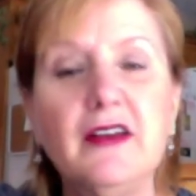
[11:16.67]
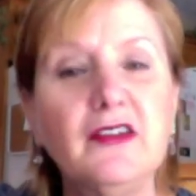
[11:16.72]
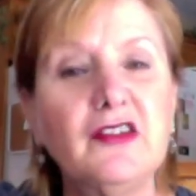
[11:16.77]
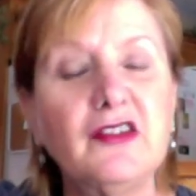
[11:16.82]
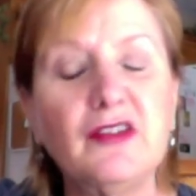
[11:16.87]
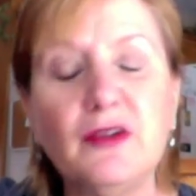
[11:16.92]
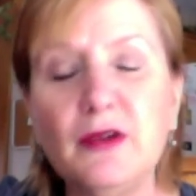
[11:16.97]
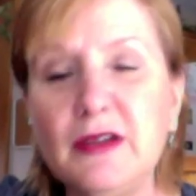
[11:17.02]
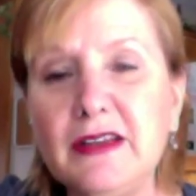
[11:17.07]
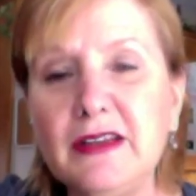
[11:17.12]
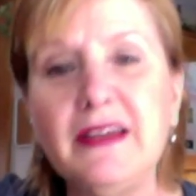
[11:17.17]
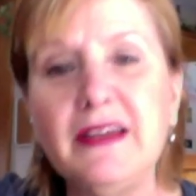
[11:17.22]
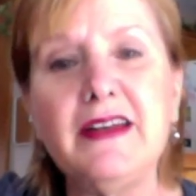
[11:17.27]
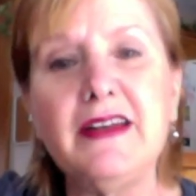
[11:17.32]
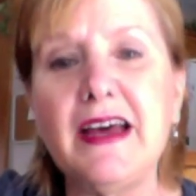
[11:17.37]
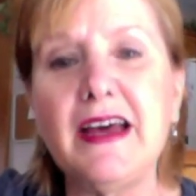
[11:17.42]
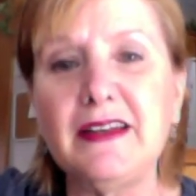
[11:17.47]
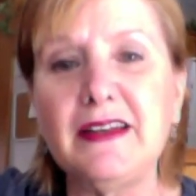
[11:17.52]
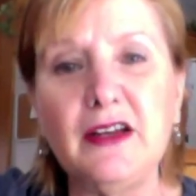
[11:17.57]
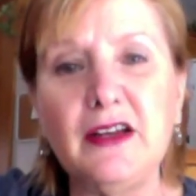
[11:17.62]
And believe I'm
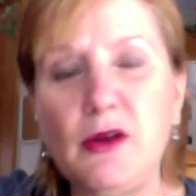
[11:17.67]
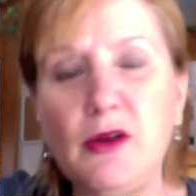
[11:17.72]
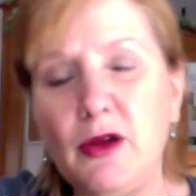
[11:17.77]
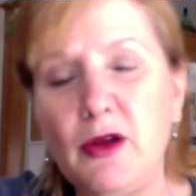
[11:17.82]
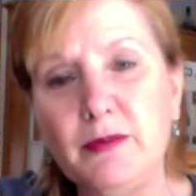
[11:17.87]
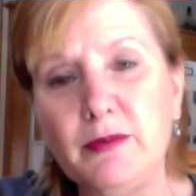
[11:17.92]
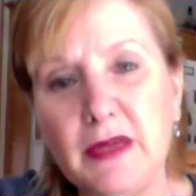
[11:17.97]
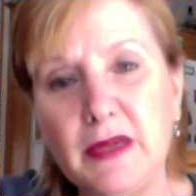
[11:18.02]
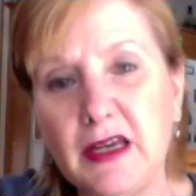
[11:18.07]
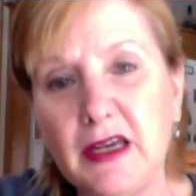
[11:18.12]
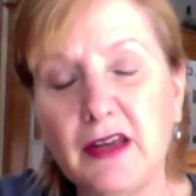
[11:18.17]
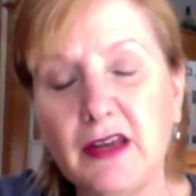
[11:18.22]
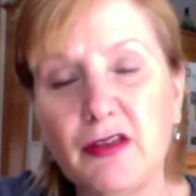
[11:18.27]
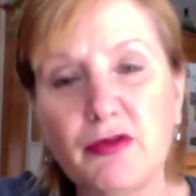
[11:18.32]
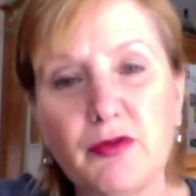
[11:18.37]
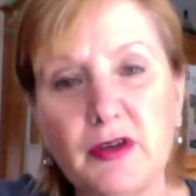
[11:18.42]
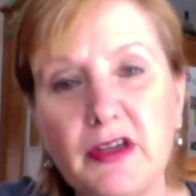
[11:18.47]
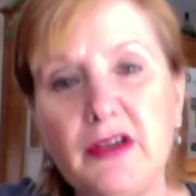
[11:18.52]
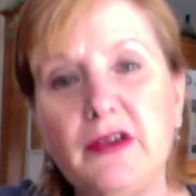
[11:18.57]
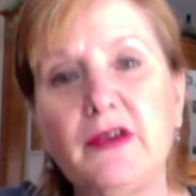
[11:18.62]
a top coach
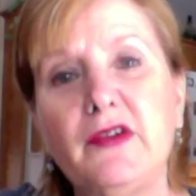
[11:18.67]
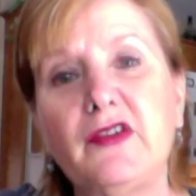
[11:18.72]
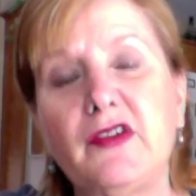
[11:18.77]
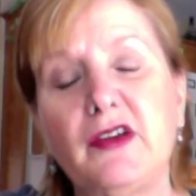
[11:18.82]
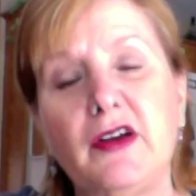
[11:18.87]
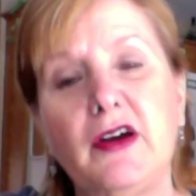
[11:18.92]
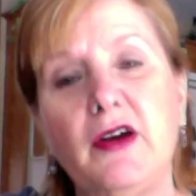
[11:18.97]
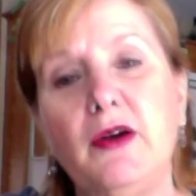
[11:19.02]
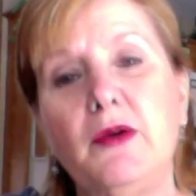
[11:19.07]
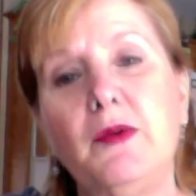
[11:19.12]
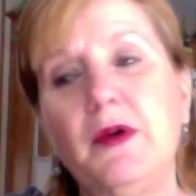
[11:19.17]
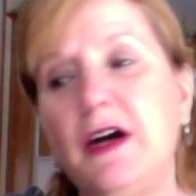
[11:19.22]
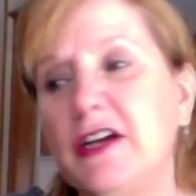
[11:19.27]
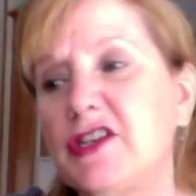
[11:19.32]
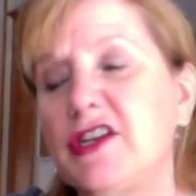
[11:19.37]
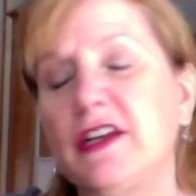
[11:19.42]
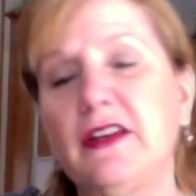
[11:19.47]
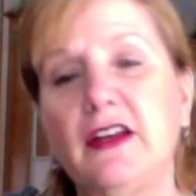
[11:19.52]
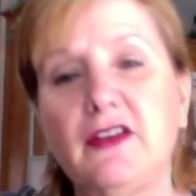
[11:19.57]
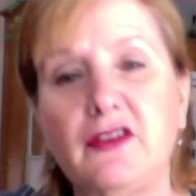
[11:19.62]
in her team.
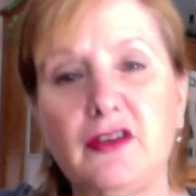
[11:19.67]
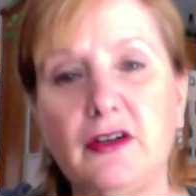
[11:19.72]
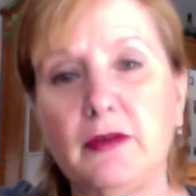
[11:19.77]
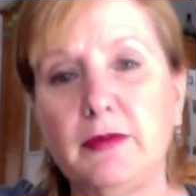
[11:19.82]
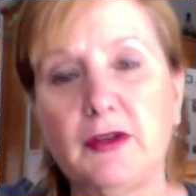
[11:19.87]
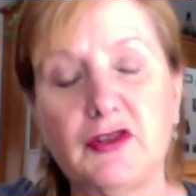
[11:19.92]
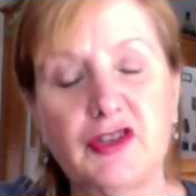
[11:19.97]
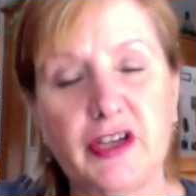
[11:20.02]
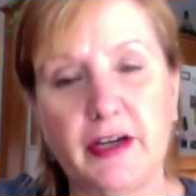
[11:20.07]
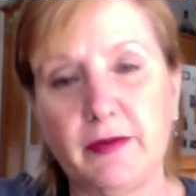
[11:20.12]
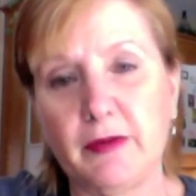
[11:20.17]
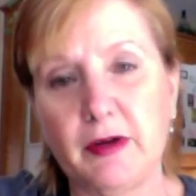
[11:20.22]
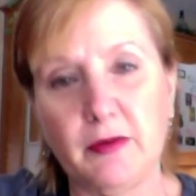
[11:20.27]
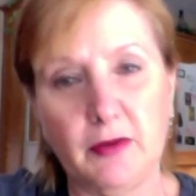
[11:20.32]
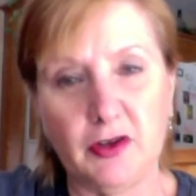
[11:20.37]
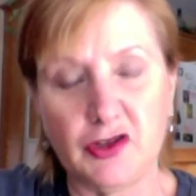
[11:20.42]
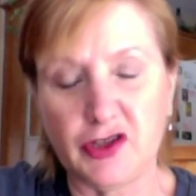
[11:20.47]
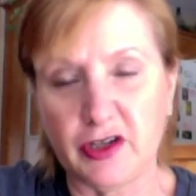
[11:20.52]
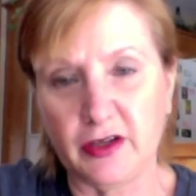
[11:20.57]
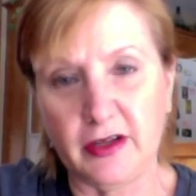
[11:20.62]
Who would have thunk?
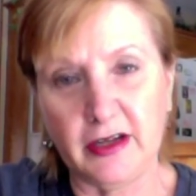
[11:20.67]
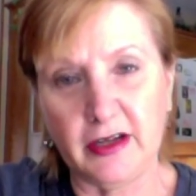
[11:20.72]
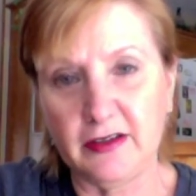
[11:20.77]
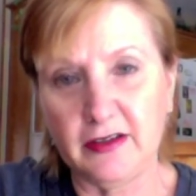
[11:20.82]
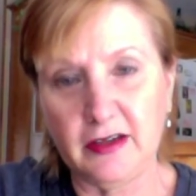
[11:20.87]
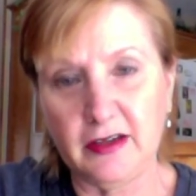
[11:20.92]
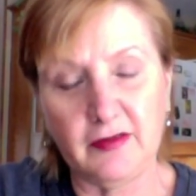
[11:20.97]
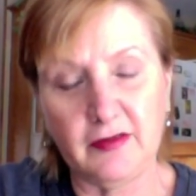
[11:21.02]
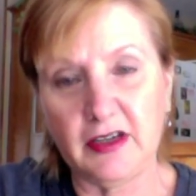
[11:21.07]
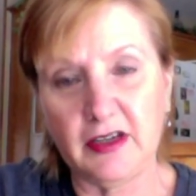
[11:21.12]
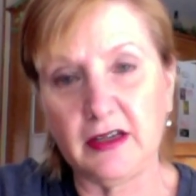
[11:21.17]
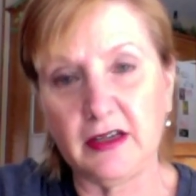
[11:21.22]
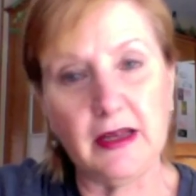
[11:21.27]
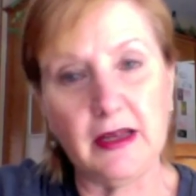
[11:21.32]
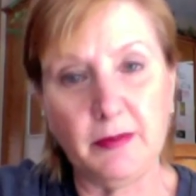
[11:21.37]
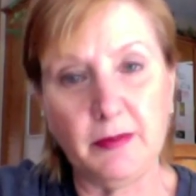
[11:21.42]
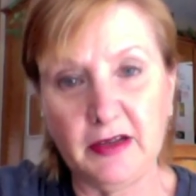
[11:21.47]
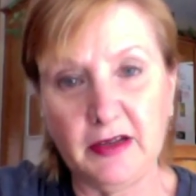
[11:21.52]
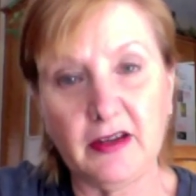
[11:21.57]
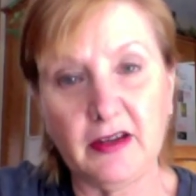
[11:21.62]
Certainly not little
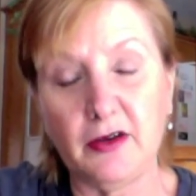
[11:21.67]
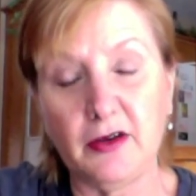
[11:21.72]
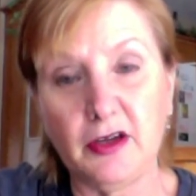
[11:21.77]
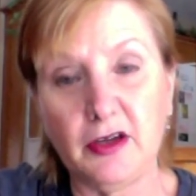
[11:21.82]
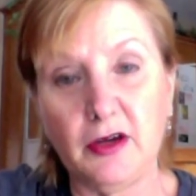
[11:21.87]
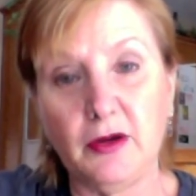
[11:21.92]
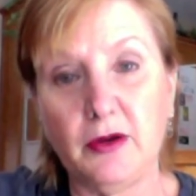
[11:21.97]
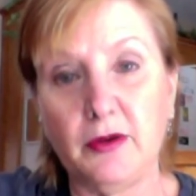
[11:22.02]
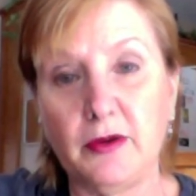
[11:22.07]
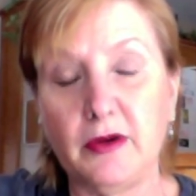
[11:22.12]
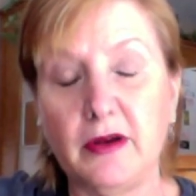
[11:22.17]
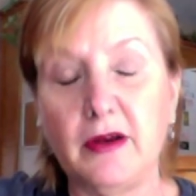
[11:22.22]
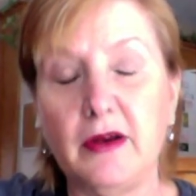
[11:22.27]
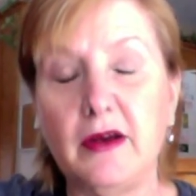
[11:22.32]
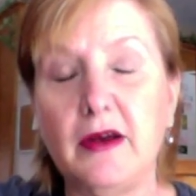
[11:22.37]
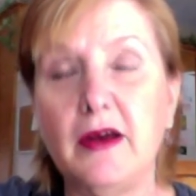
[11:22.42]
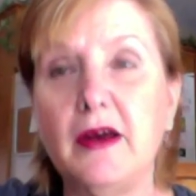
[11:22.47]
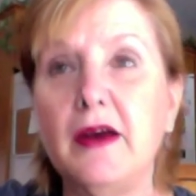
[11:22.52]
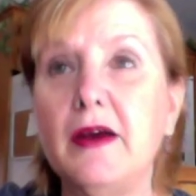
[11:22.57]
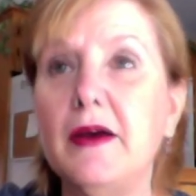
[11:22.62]
old me 3 years
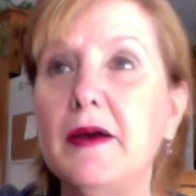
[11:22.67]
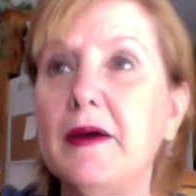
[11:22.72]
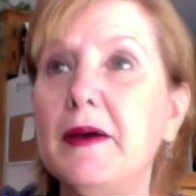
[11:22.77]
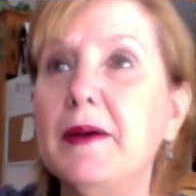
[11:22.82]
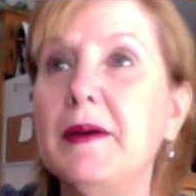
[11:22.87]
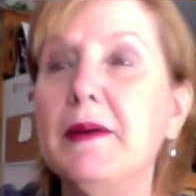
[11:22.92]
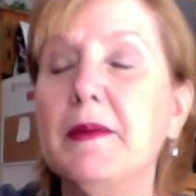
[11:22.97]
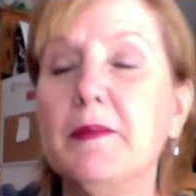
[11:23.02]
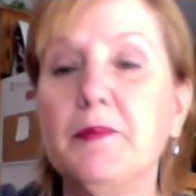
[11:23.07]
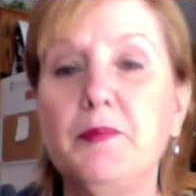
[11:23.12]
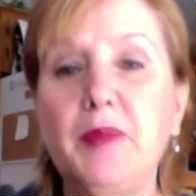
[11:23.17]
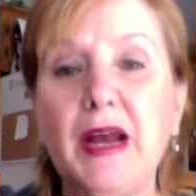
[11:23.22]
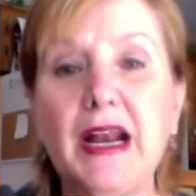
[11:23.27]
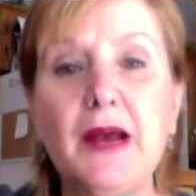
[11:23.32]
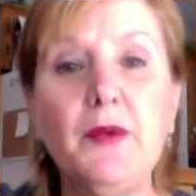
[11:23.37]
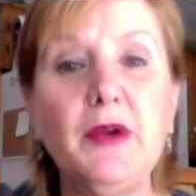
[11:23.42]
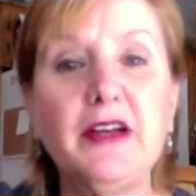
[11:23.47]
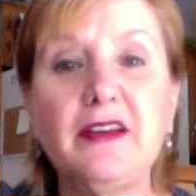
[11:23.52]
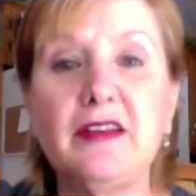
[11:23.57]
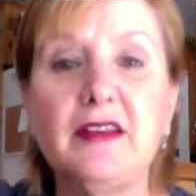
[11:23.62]
ago watching that
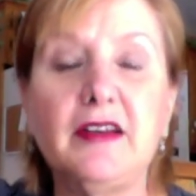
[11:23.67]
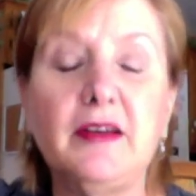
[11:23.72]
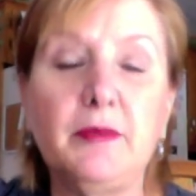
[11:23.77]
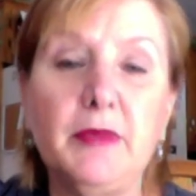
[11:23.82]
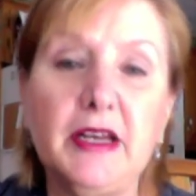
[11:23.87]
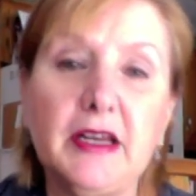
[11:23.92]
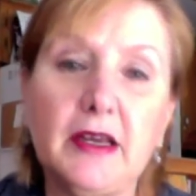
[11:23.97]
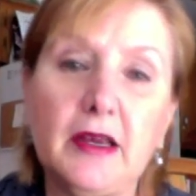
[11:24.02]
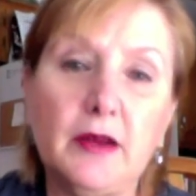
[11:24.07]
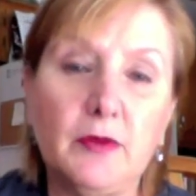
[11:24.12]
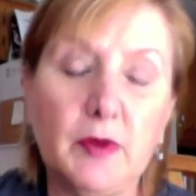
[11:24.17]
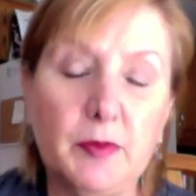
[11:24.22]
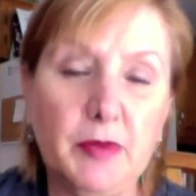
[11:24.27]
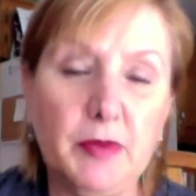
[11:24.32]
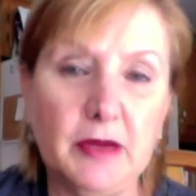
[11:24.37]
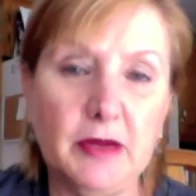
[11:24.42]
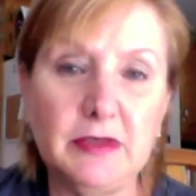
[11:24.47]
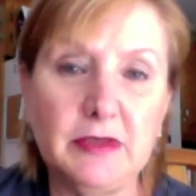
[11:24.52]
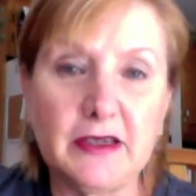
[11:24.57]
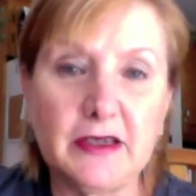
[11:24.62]
Turbo Jam commercial on
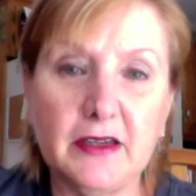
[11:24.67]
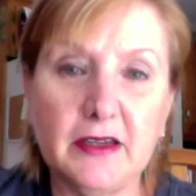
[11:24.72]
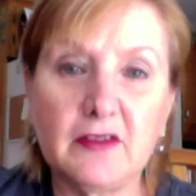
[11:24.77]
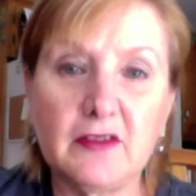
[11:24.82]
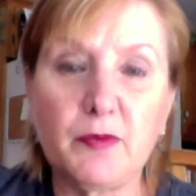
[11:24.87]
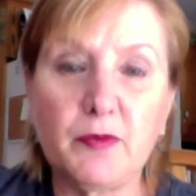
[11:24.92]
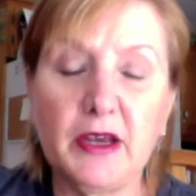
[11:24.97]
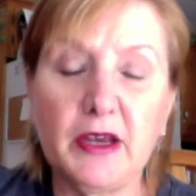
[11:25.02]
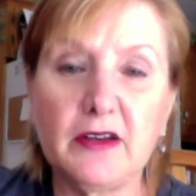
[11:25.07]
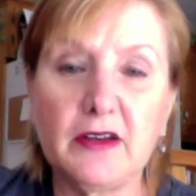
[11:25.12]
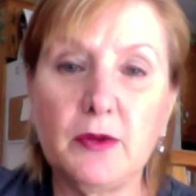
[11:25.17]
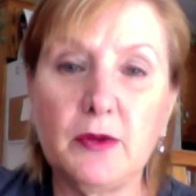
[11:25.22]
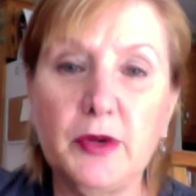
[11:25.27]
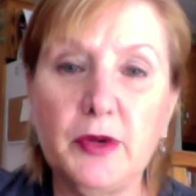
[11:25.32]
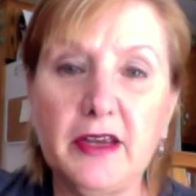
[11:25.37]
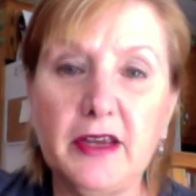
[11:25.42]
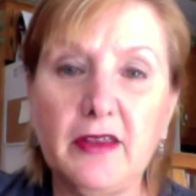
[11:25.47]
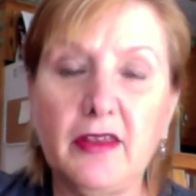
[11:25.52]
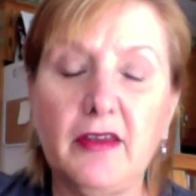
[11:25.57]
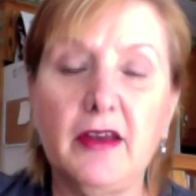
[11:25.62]
TV, let me tell
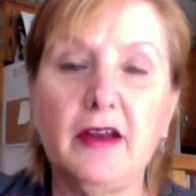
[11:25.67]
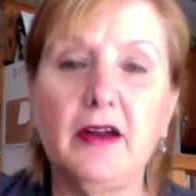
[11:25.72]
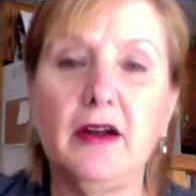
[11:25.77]
you.